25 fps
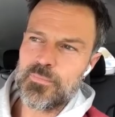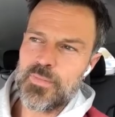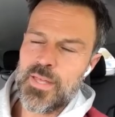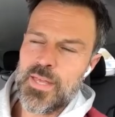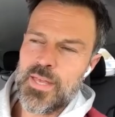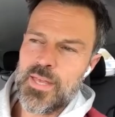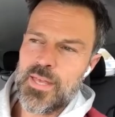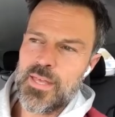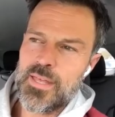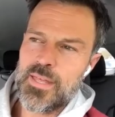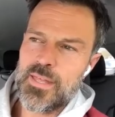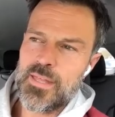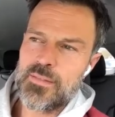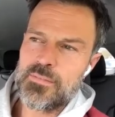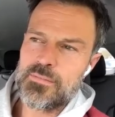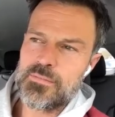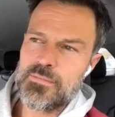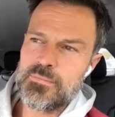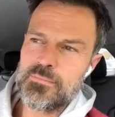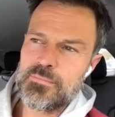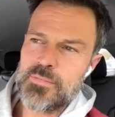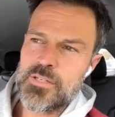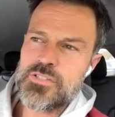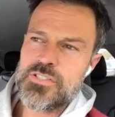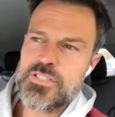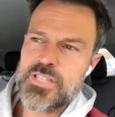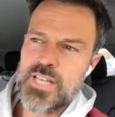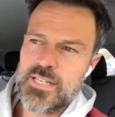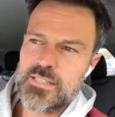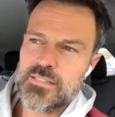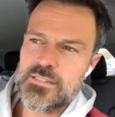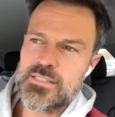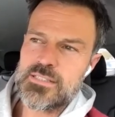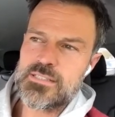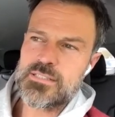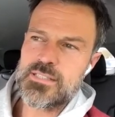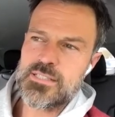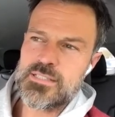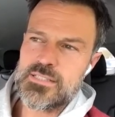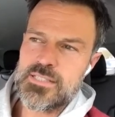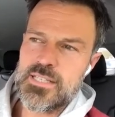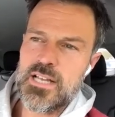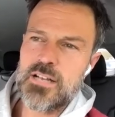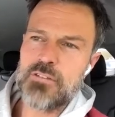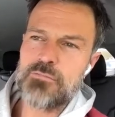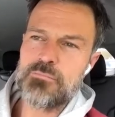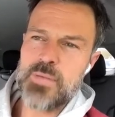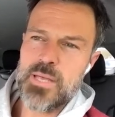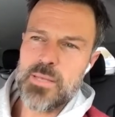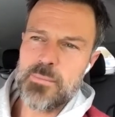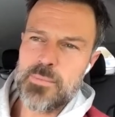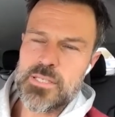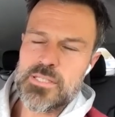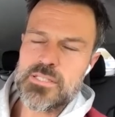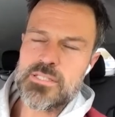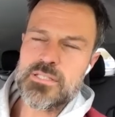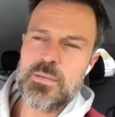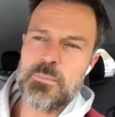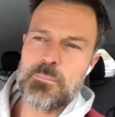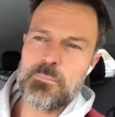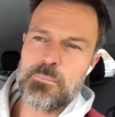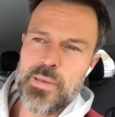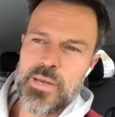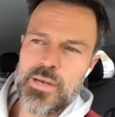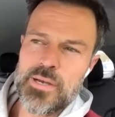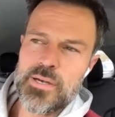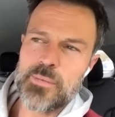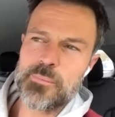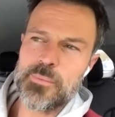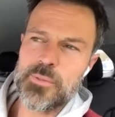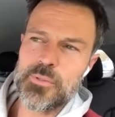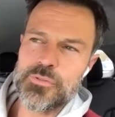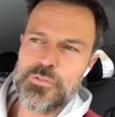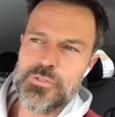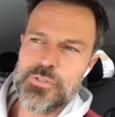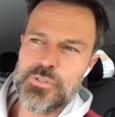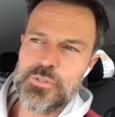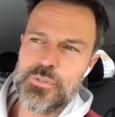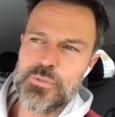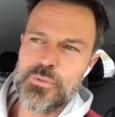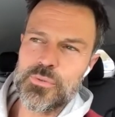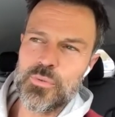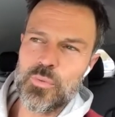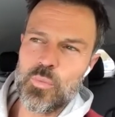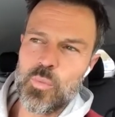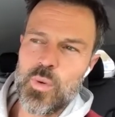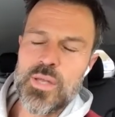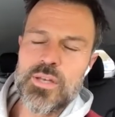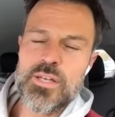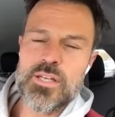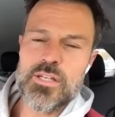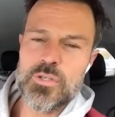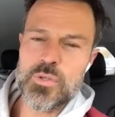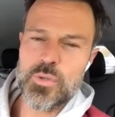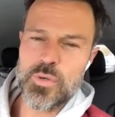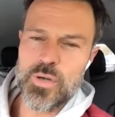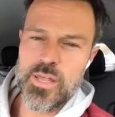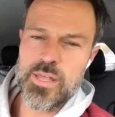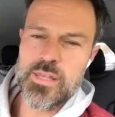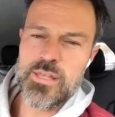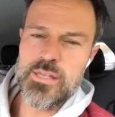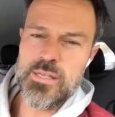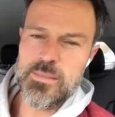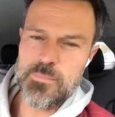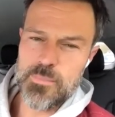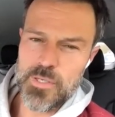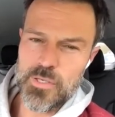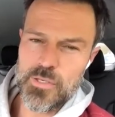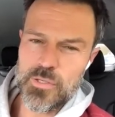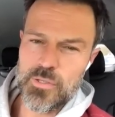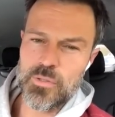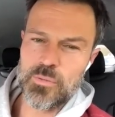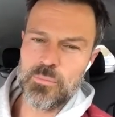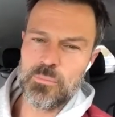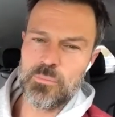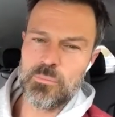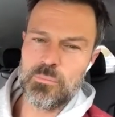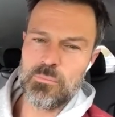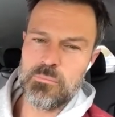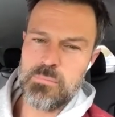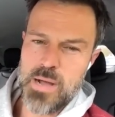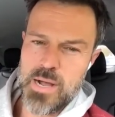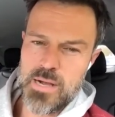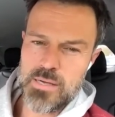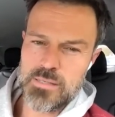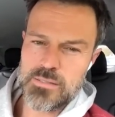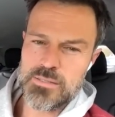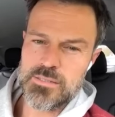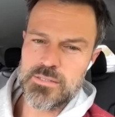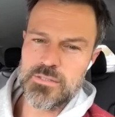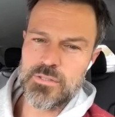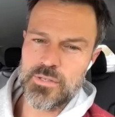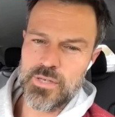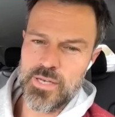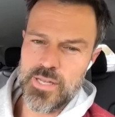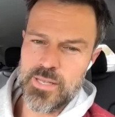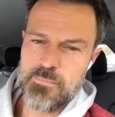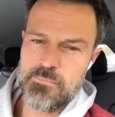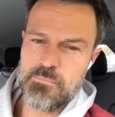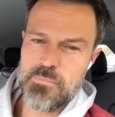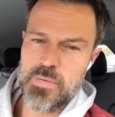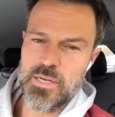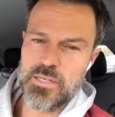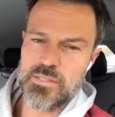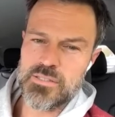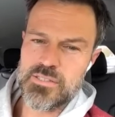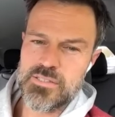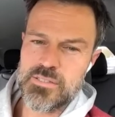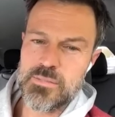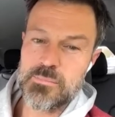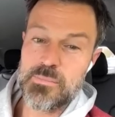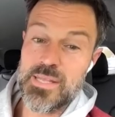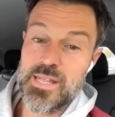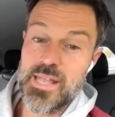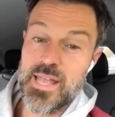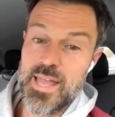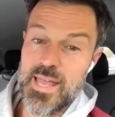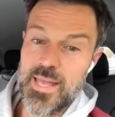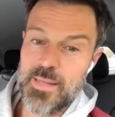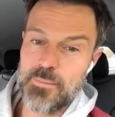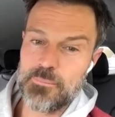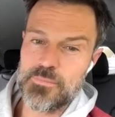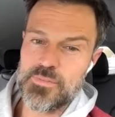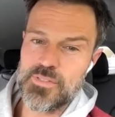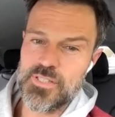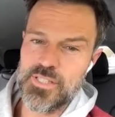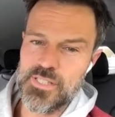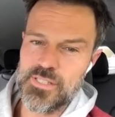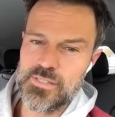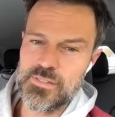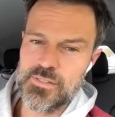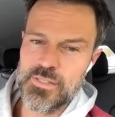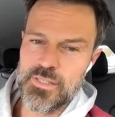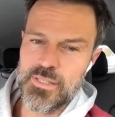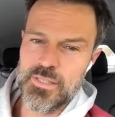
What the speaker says: and the checklist itself, maybe it's comparable to wanting your email box, your inbox to be empty.